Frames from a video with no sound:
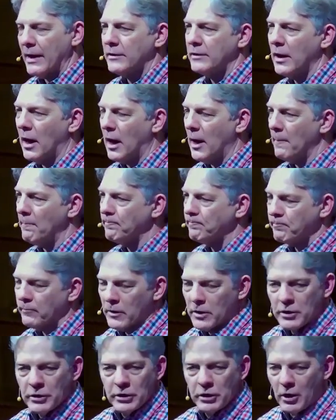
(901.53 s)
And,
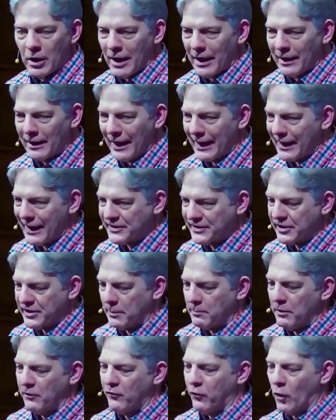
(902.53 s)
um, you know,
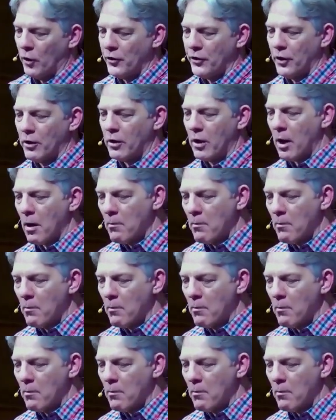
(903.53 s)
like I said before,